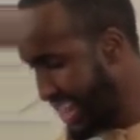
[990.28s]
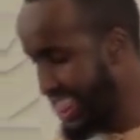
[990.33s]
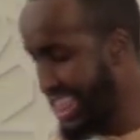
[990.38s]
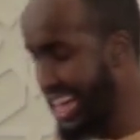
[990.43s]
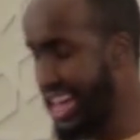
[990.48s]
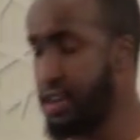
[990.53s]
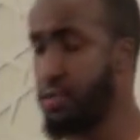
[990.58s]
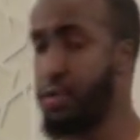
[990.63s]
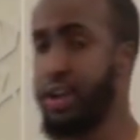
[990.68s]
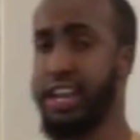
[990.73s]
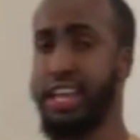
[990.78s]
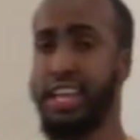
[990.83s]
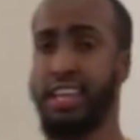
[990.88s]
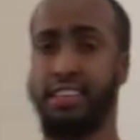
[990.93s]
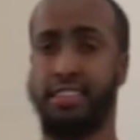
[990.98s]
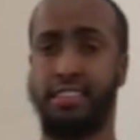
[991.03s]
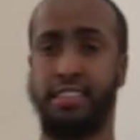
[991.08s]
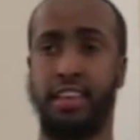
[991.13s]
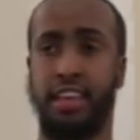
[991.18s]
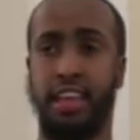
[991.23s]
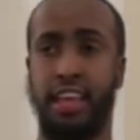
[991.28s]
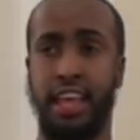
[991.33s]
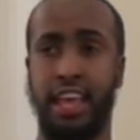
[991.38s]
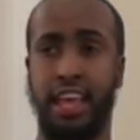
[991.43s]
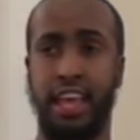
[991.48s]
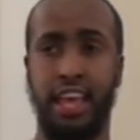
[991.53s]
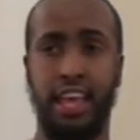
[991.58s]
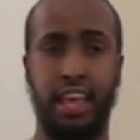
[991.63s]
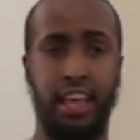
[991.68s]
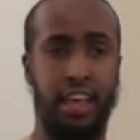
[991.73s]
the third one is
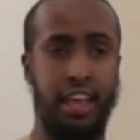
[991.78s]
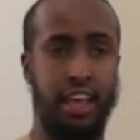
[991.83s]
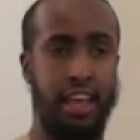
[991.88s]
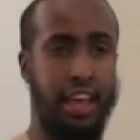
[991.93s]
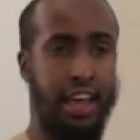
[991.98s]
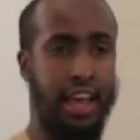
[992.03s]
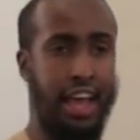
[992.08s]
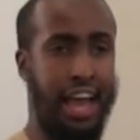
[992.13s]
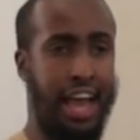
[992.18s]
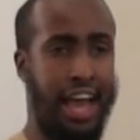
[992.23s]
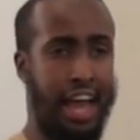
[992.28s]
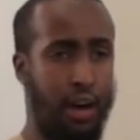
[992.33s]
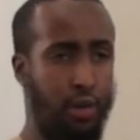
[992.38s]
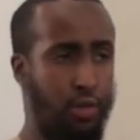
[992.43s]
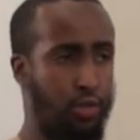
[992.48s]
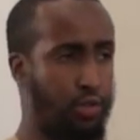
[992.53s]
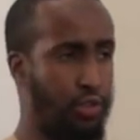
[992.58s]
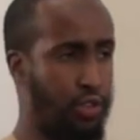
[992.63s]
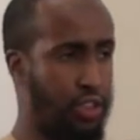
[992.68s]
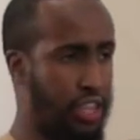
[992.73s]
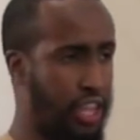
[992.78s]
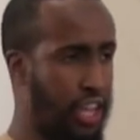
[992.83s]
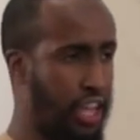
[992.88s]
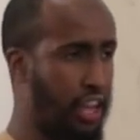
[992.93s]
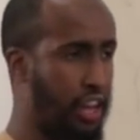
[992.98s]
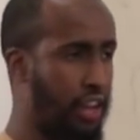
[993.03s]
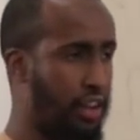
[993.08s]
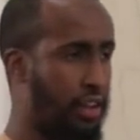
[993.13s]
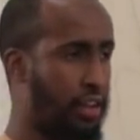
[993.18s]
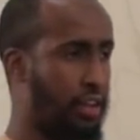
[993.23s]
how to
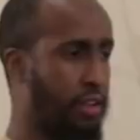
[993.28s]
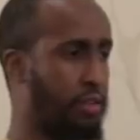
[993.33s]
deal